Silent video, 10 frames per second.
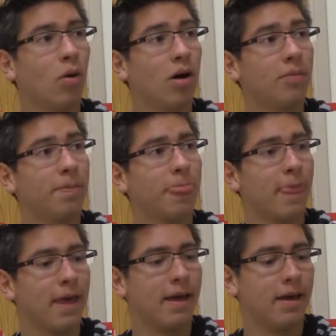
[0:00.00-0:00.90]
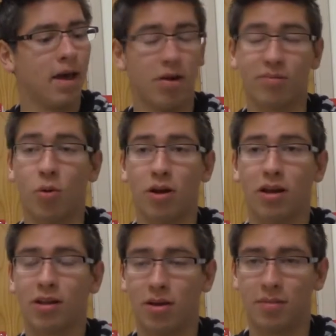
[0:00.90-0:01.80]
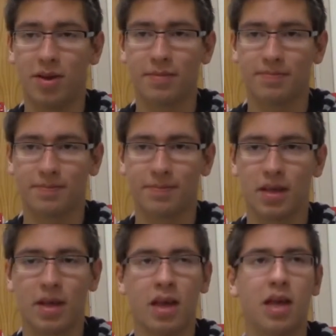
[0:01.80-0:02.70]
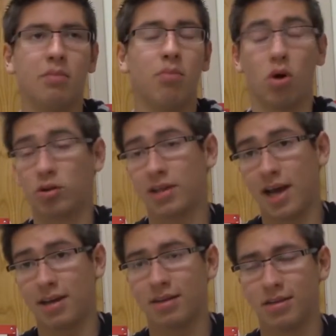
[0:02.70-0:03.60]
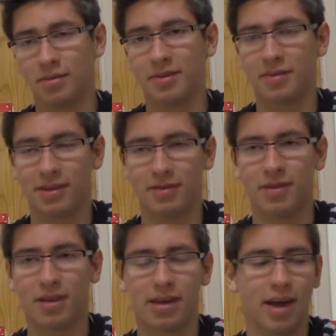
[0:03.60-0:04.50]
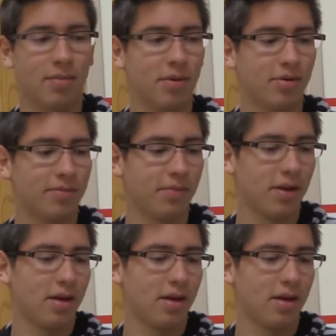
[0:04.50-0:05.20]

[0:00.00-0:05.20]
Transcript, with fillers: Well, I was born in Colombia, in Bogota to be specific, the capital.